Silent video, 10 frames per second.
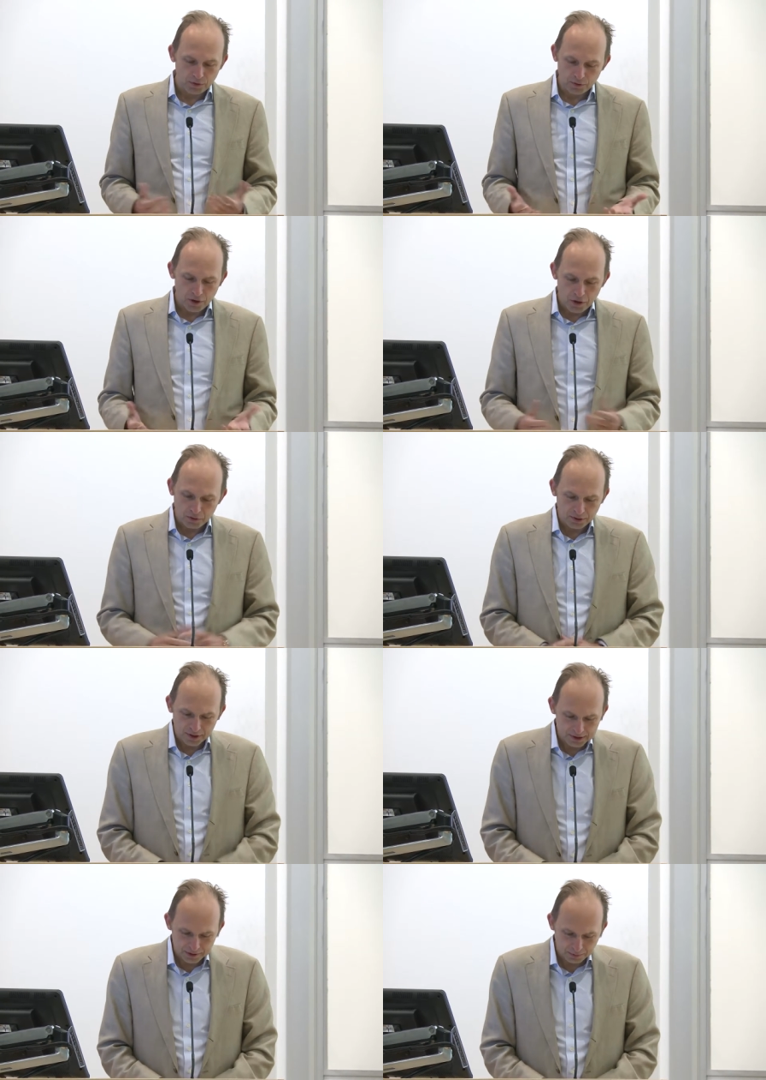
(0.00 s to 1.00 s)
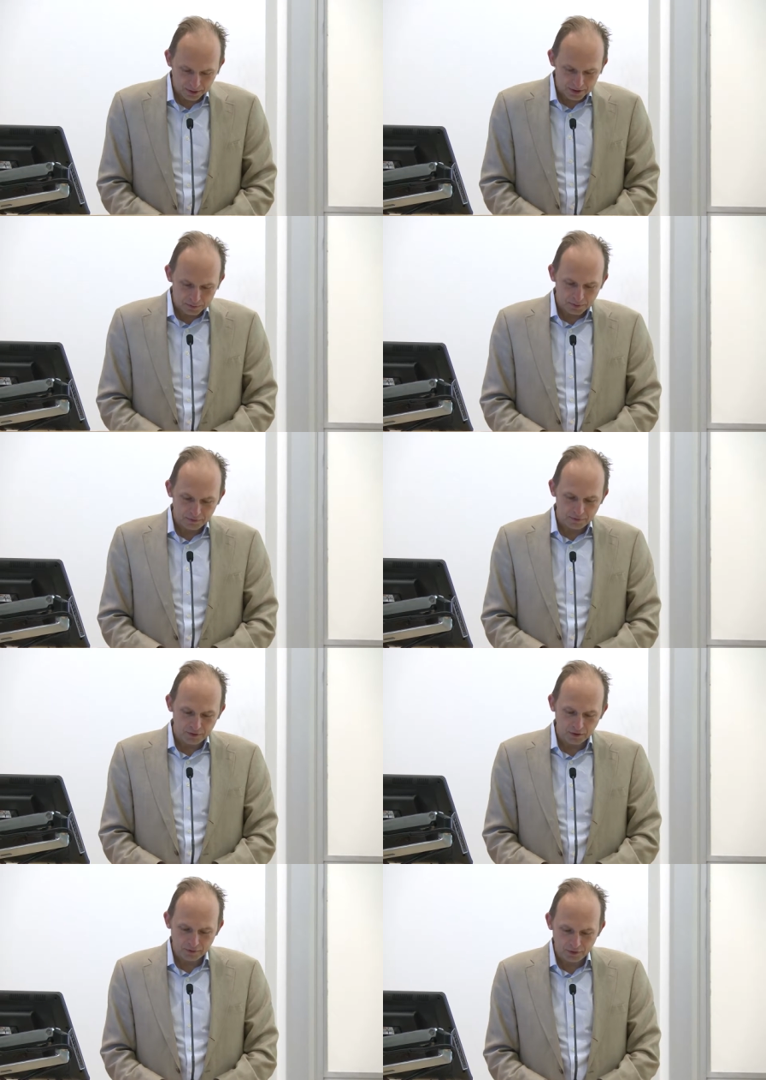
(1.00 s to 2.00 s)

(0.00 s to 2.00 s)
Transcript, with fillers: known disciplines, but very,